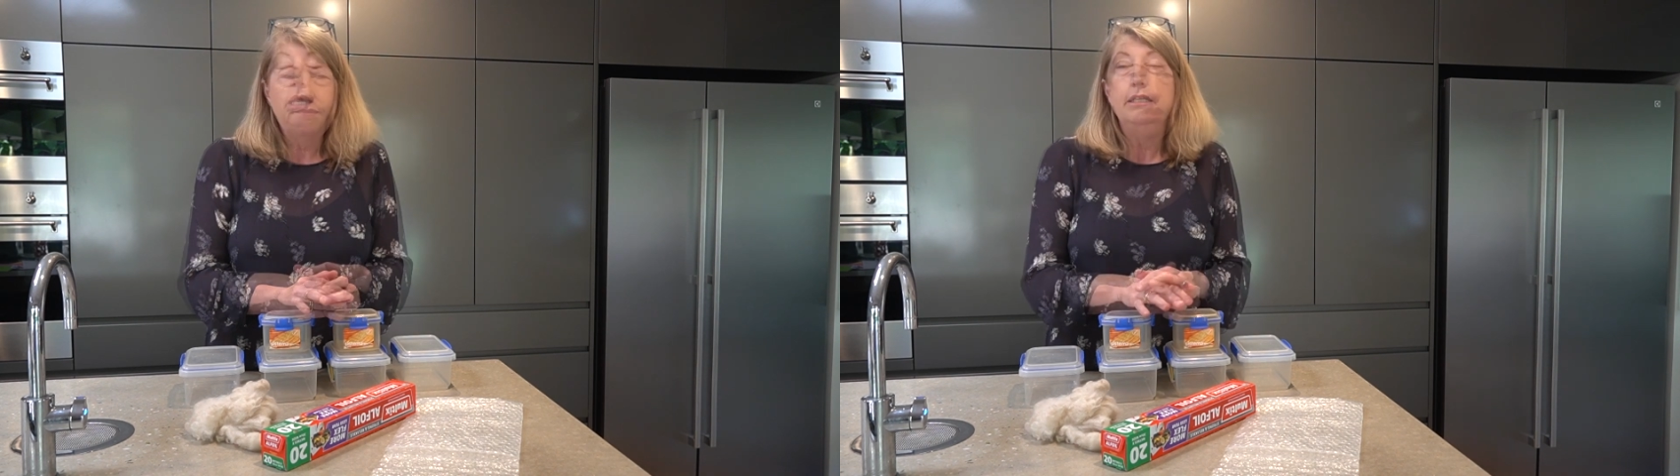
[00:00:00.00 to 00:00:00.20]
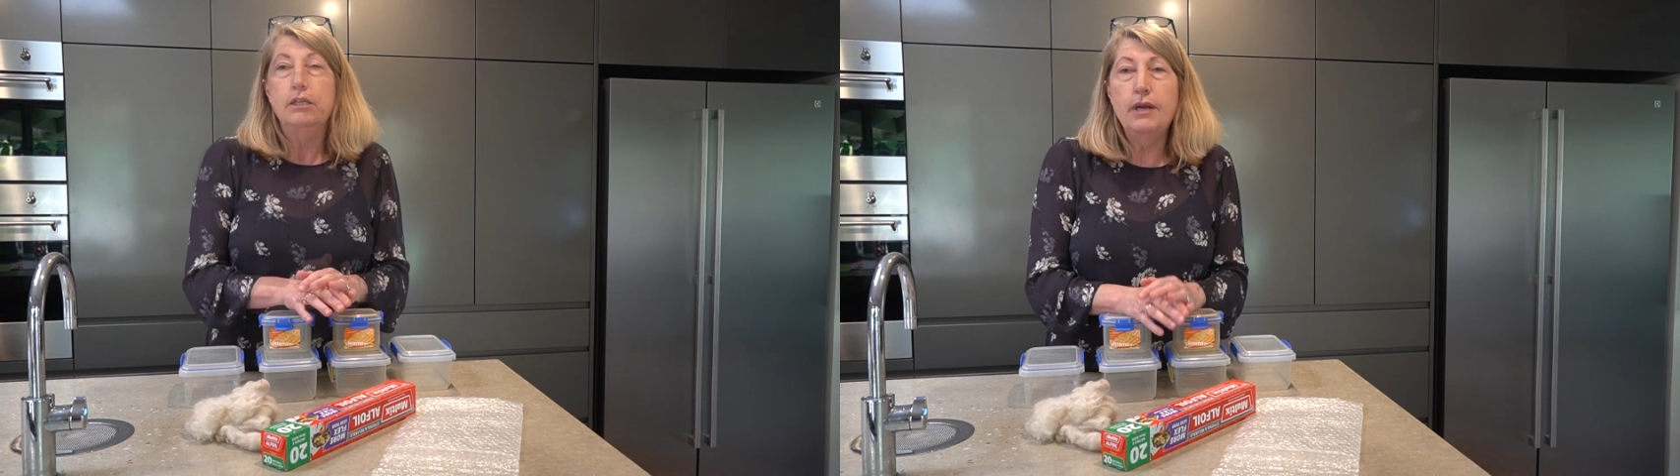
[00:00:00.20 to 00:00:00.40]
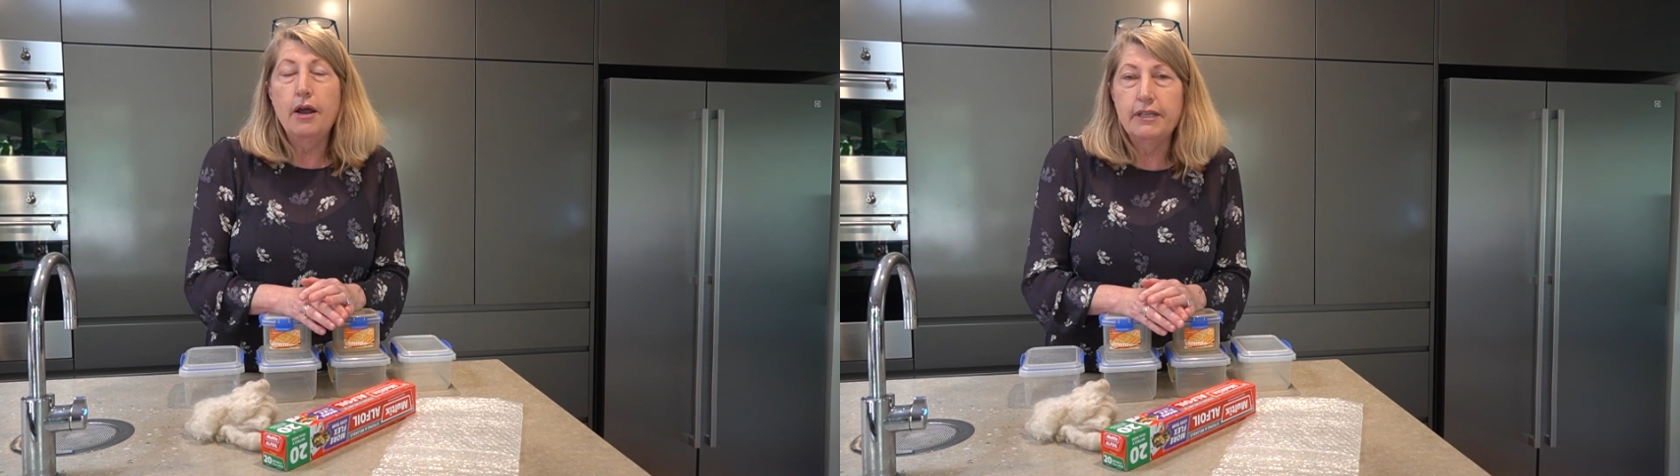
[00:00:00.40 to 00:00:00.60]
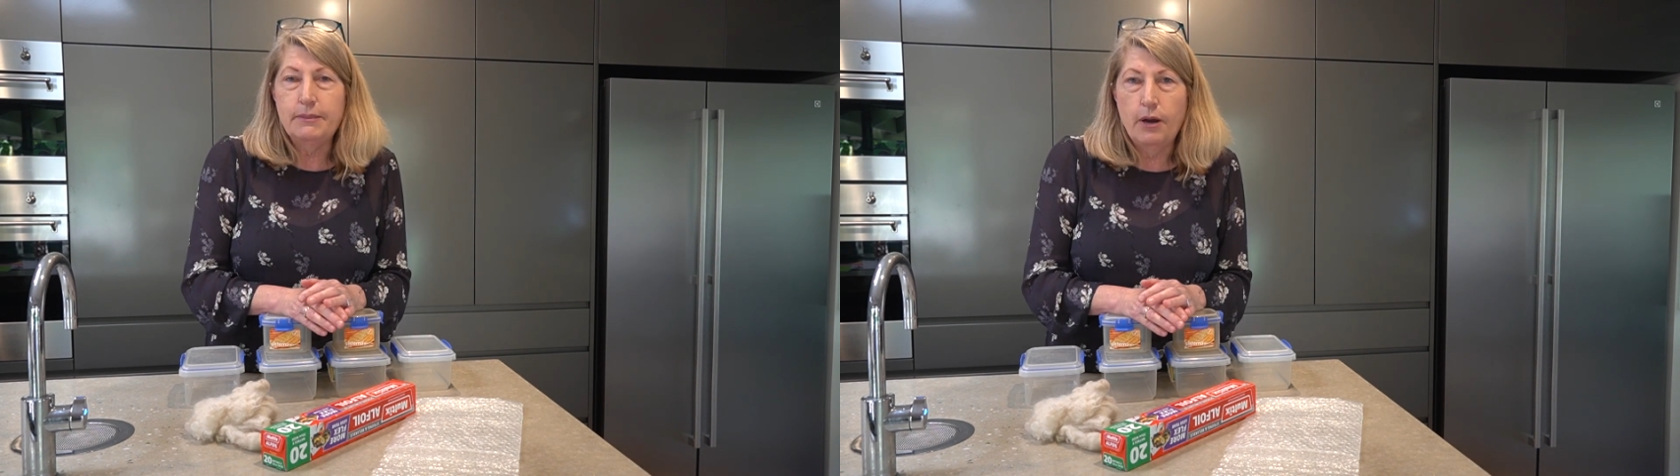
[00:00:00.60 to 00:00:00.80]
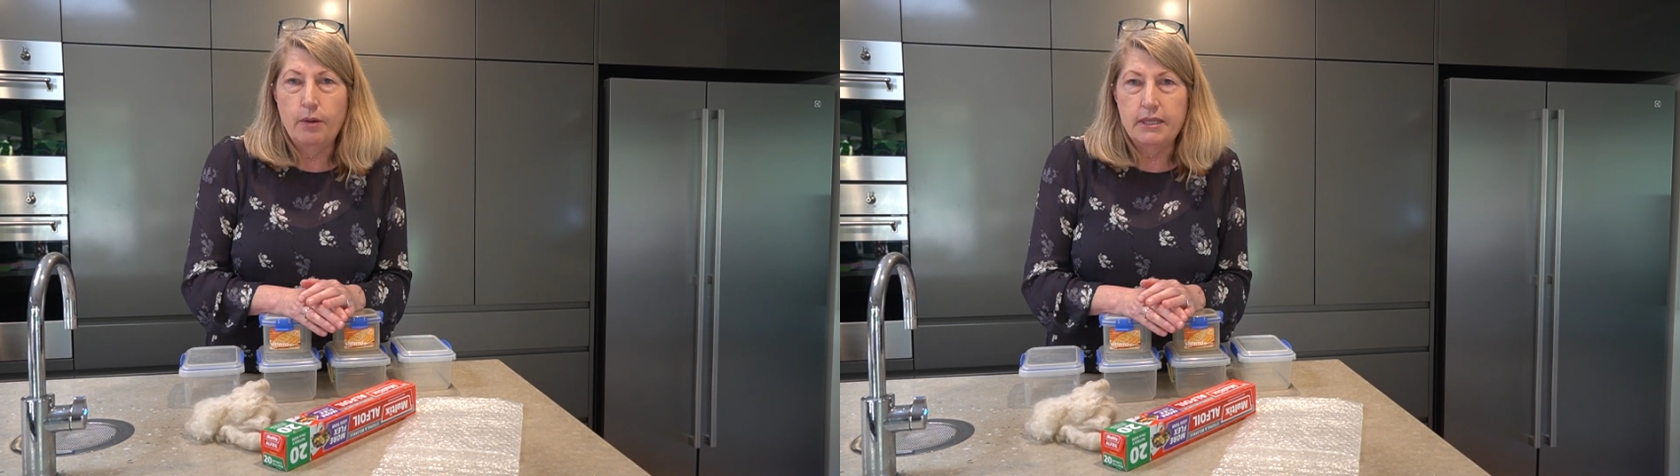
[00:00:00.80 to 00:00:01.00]
So in our
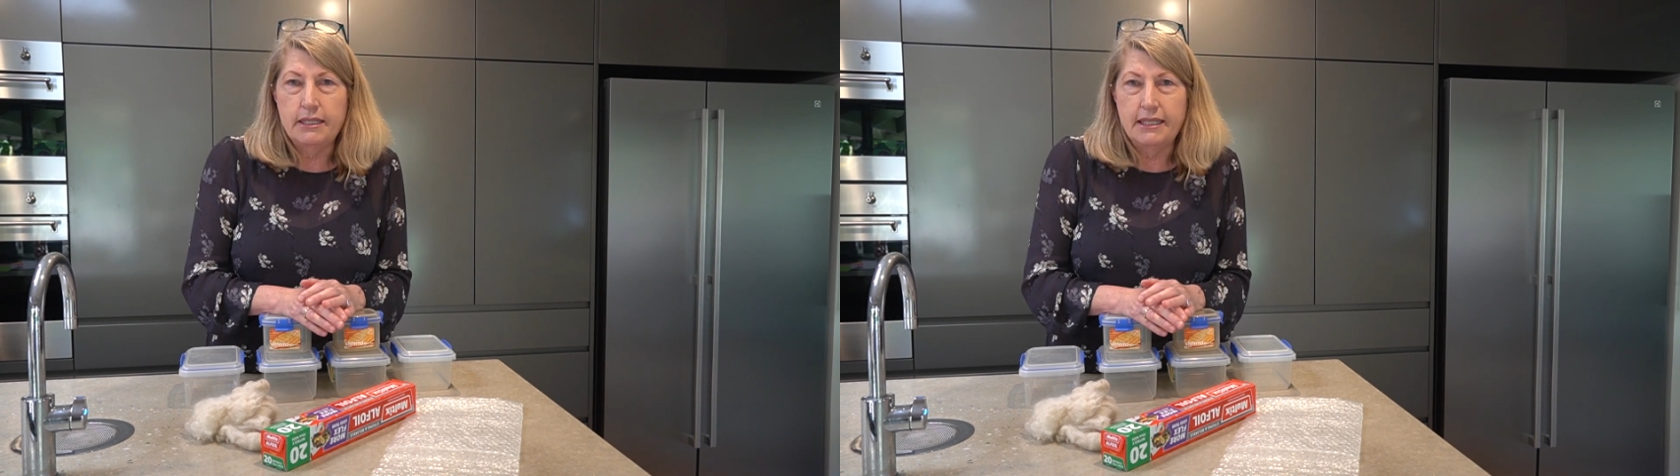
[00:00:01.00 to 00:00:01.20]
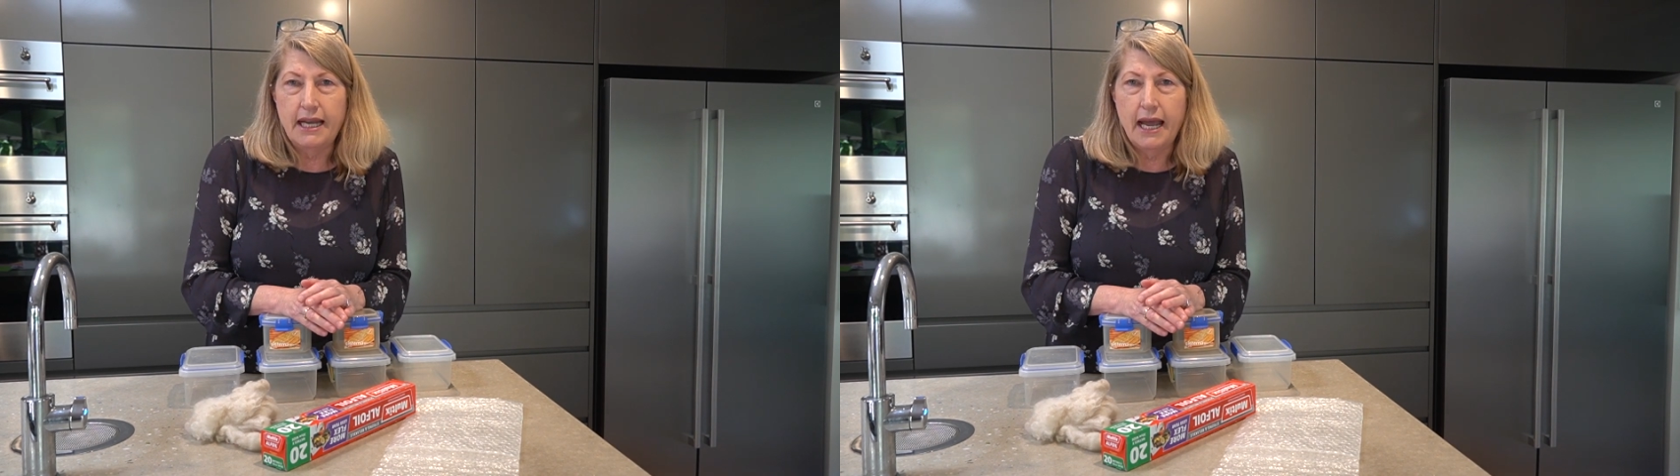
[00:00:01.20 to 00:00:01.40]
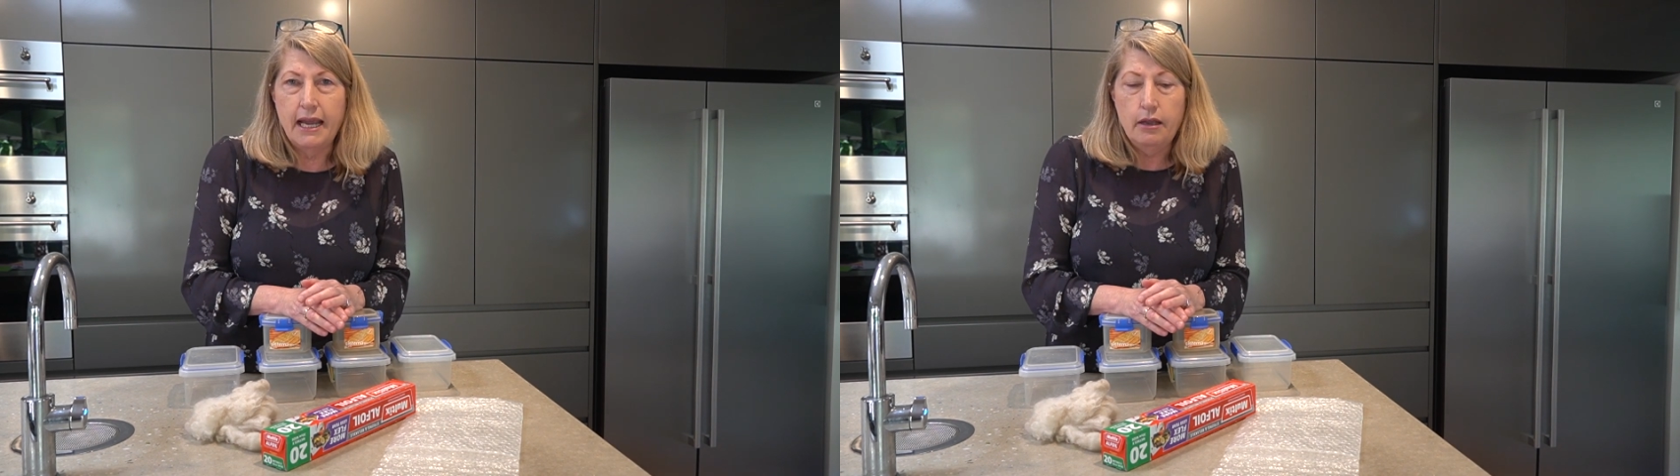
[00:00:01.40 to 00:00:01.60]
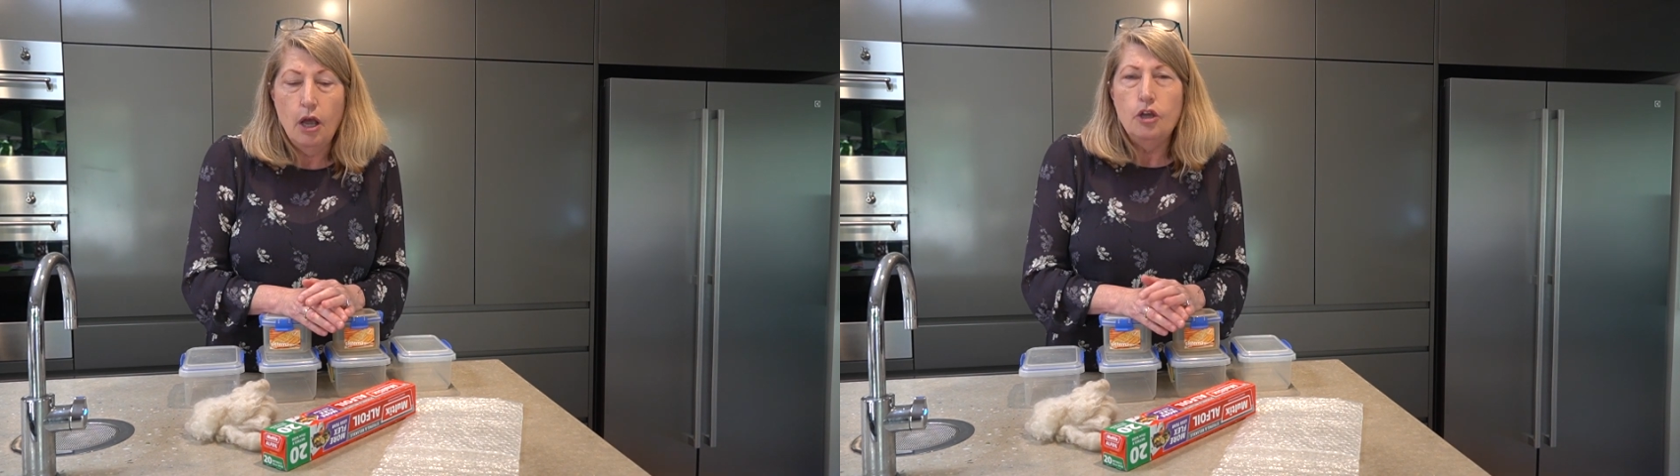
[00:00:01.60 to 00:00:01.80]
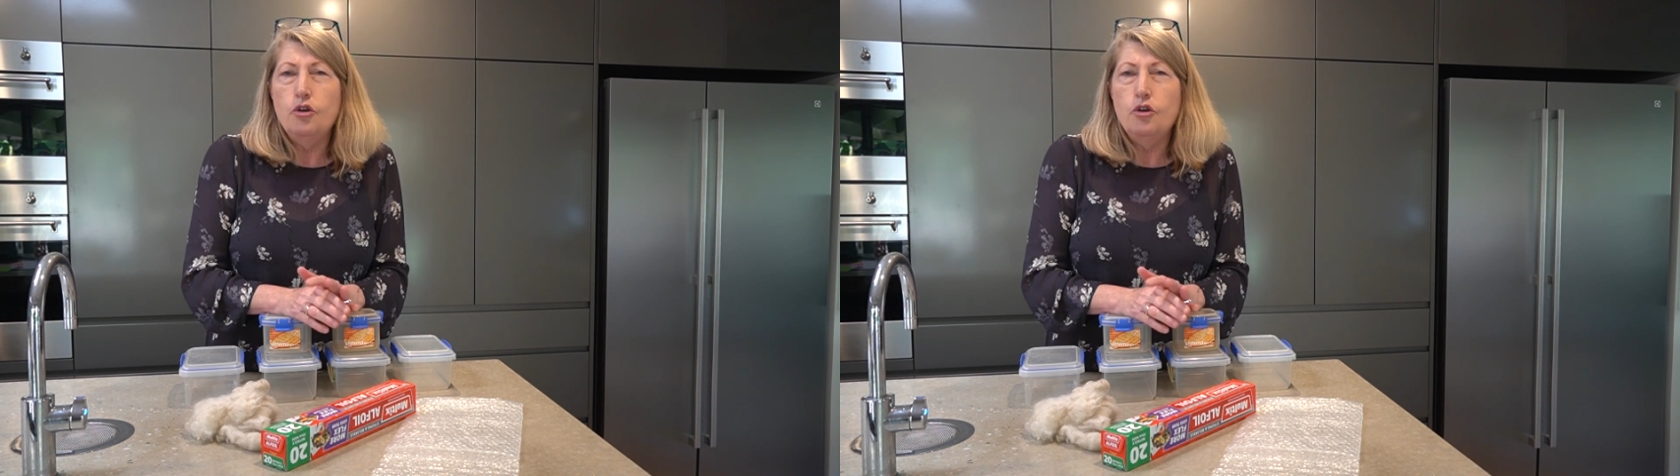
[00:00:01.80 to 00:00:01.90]
experiment today,